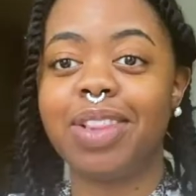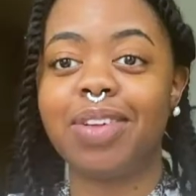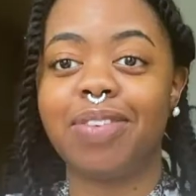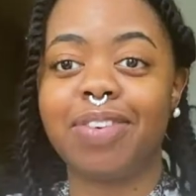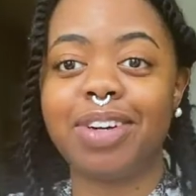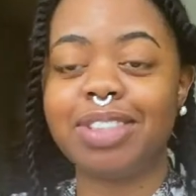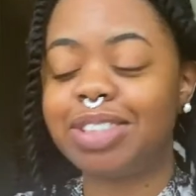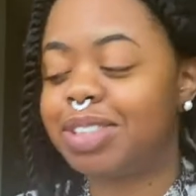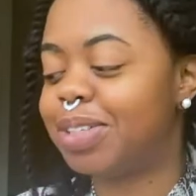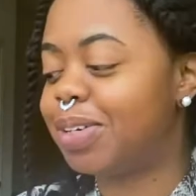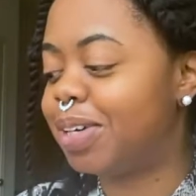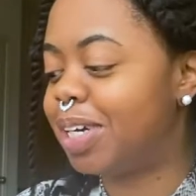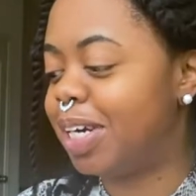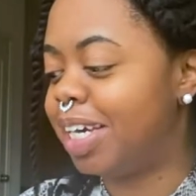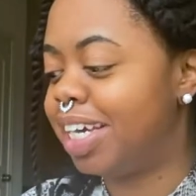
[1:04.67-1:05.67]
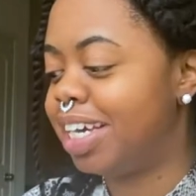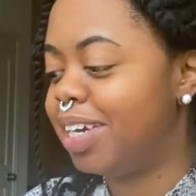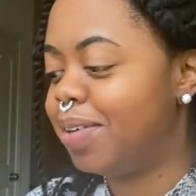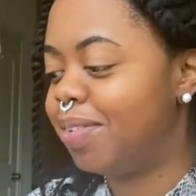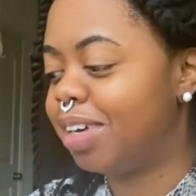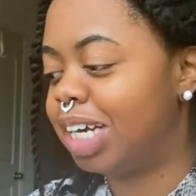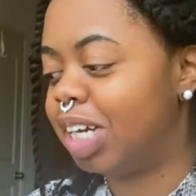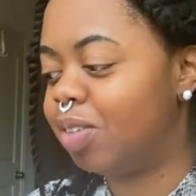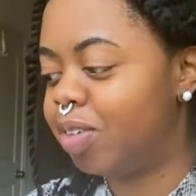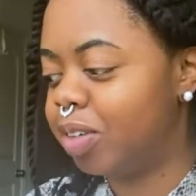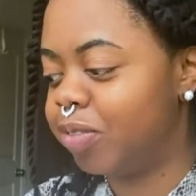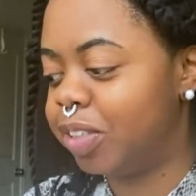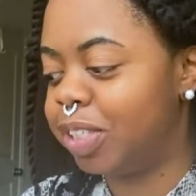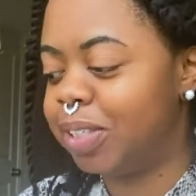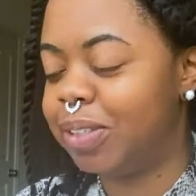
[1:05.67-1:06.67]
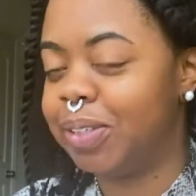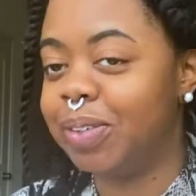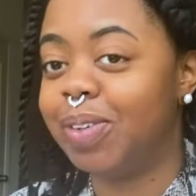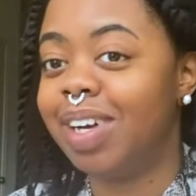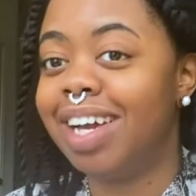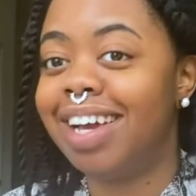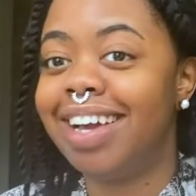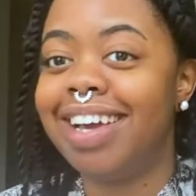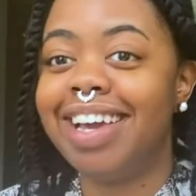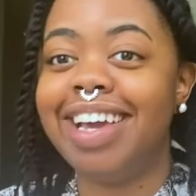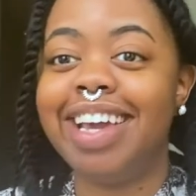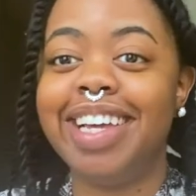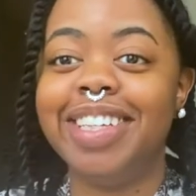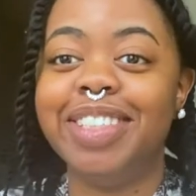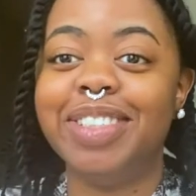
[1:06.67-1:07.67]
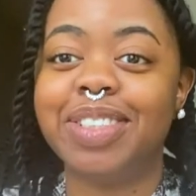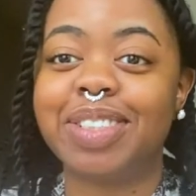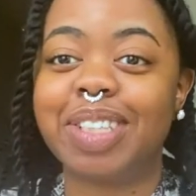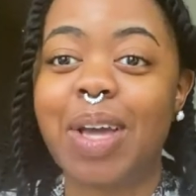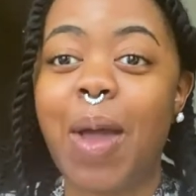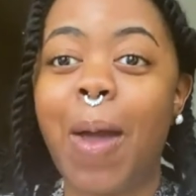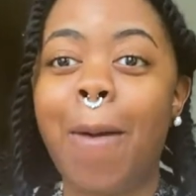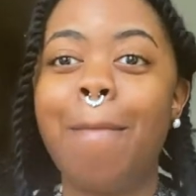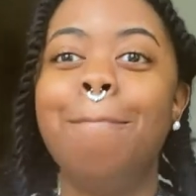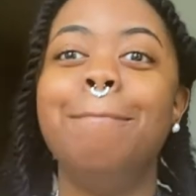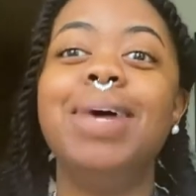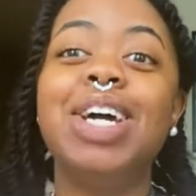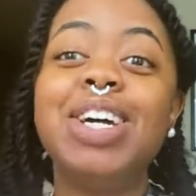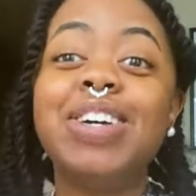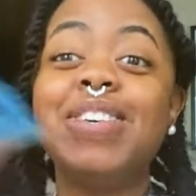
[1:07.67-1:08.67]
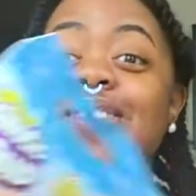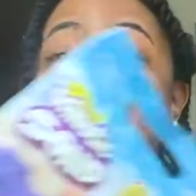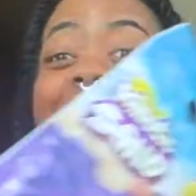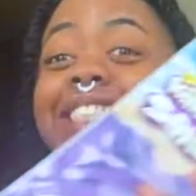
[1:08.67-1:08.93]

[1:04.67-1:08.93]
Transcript: The first toy we're gonna review is Moon